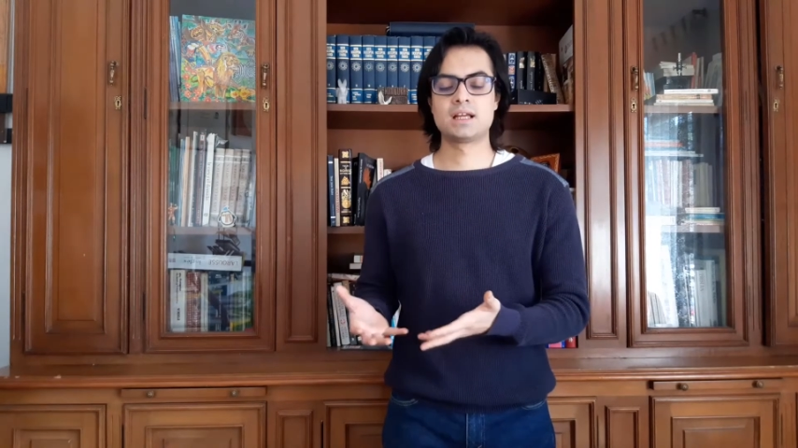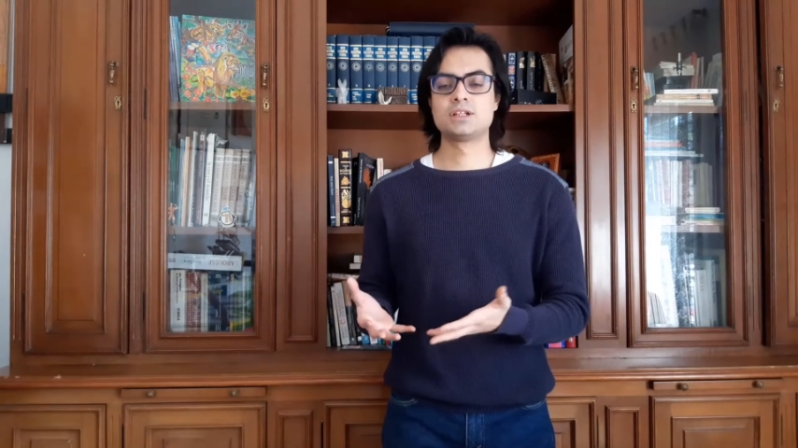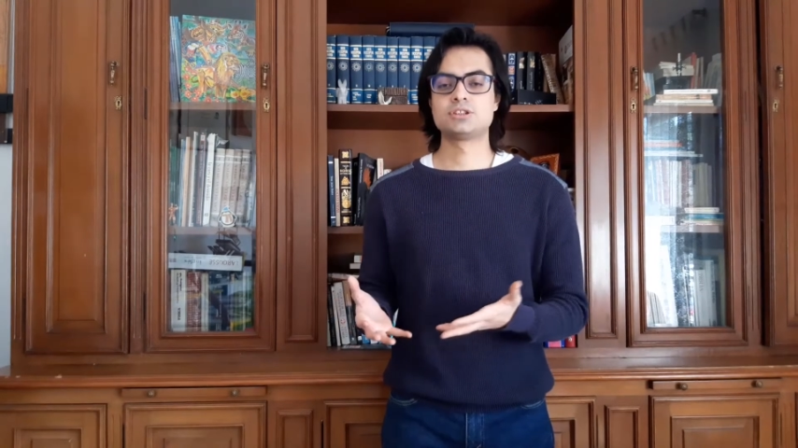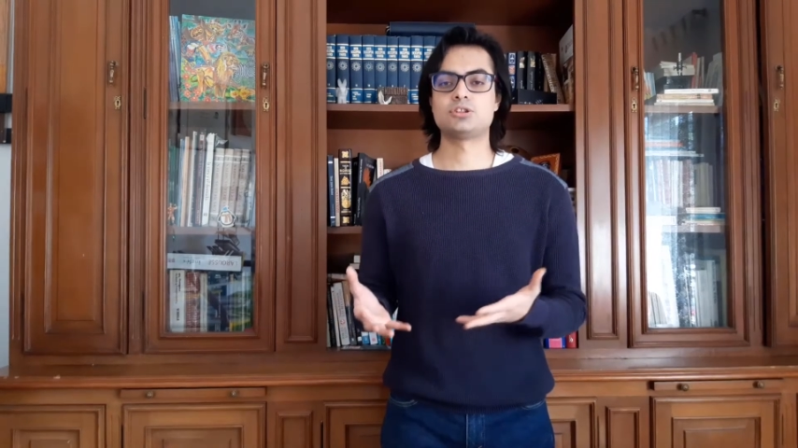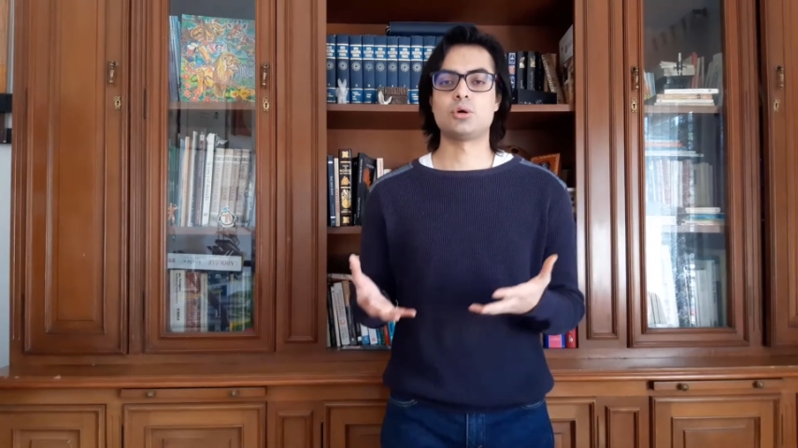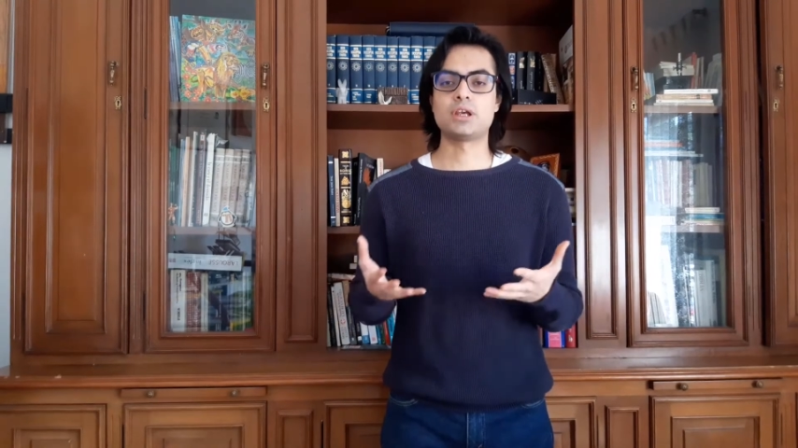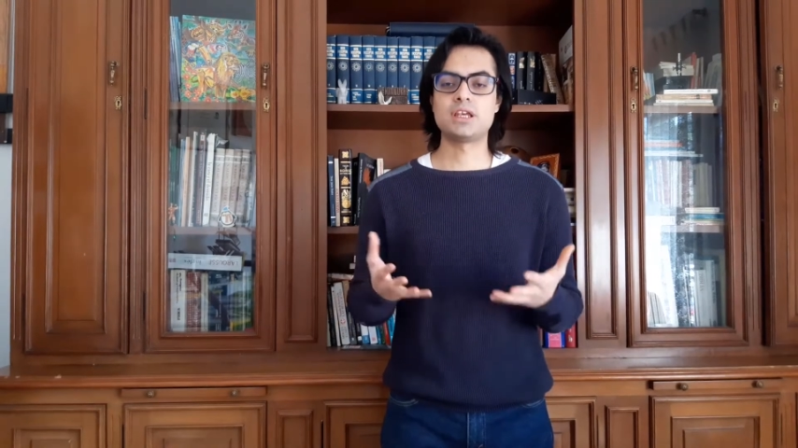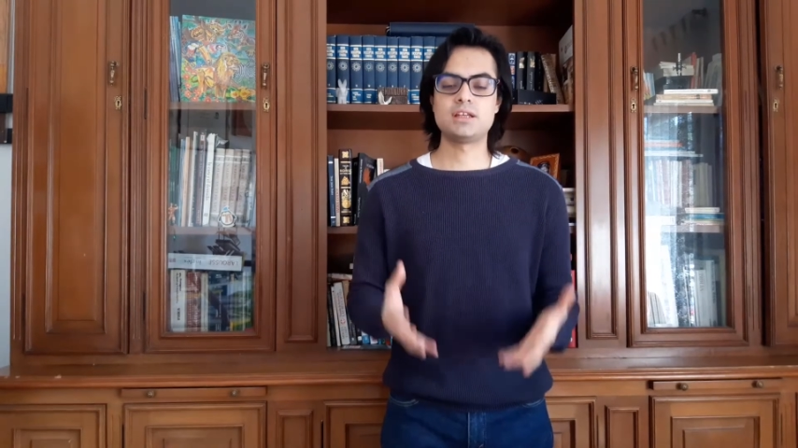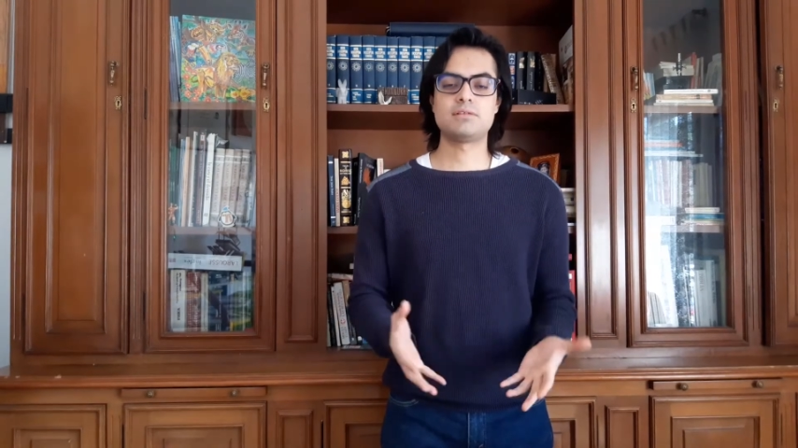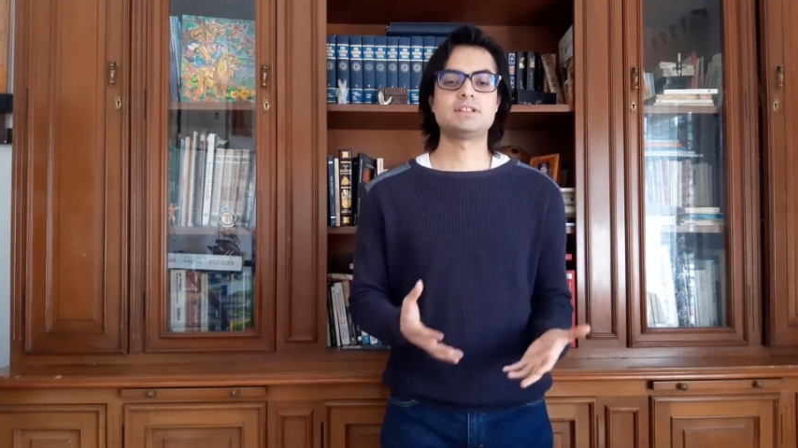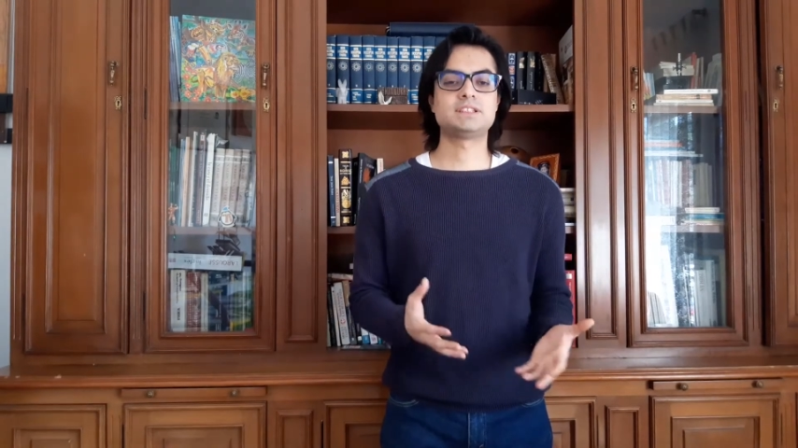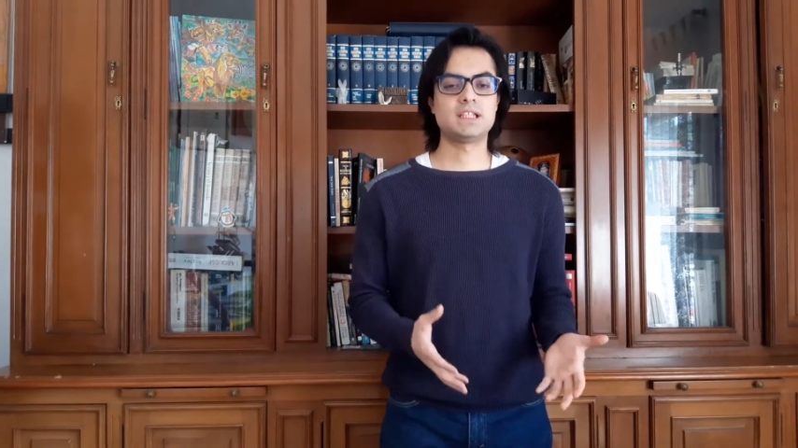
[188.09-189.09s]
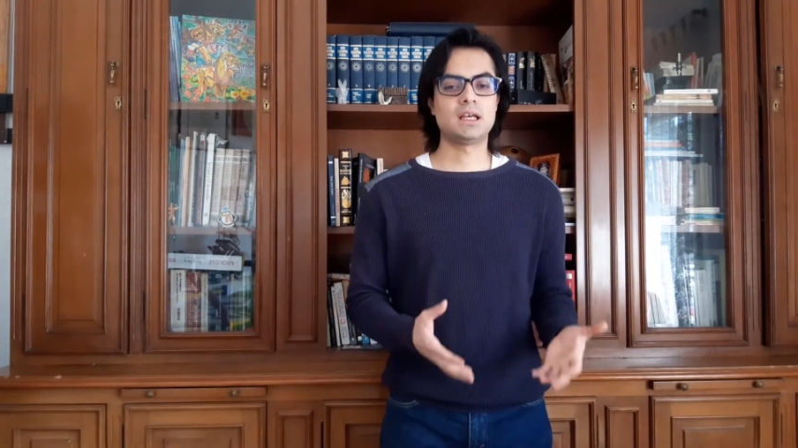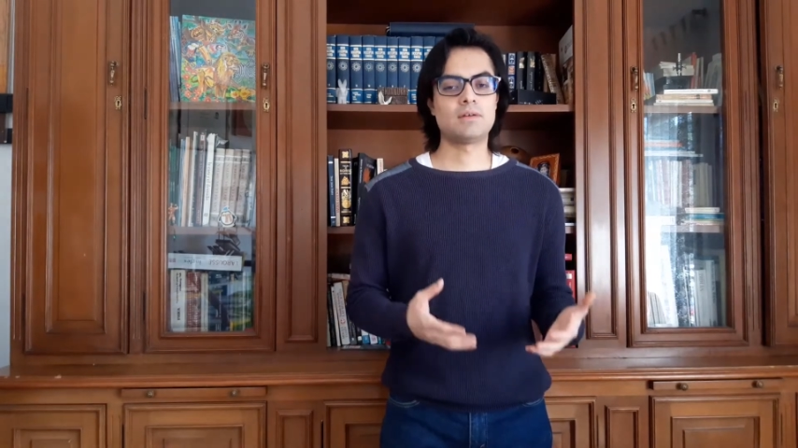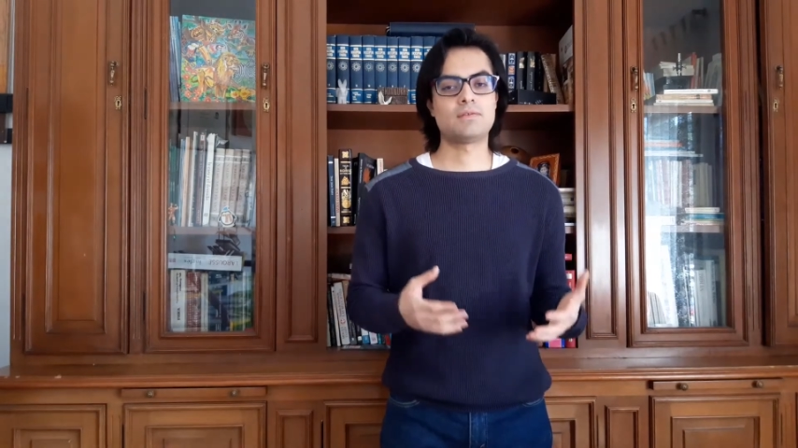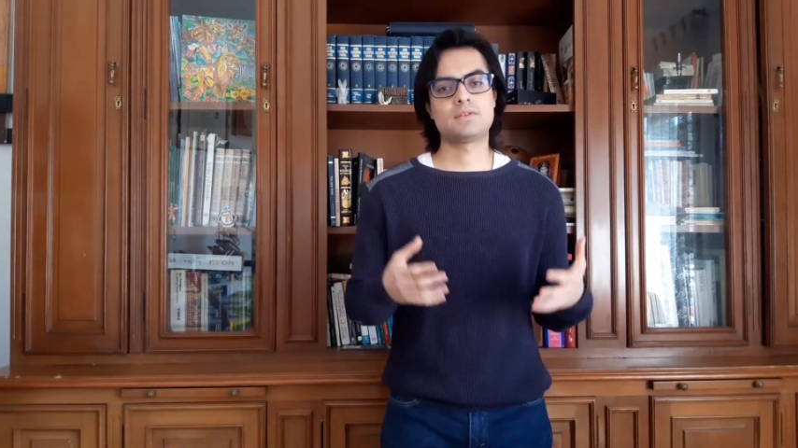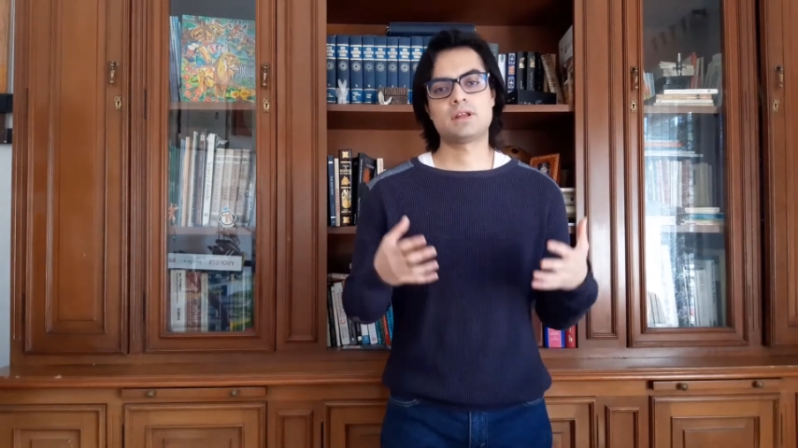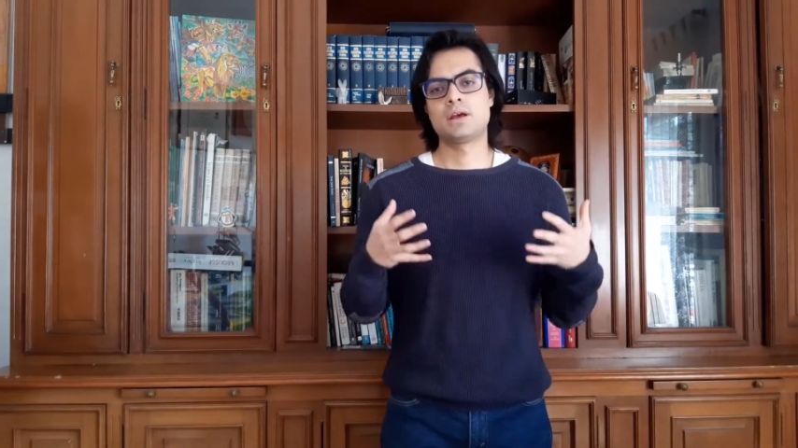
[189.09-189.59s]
So he received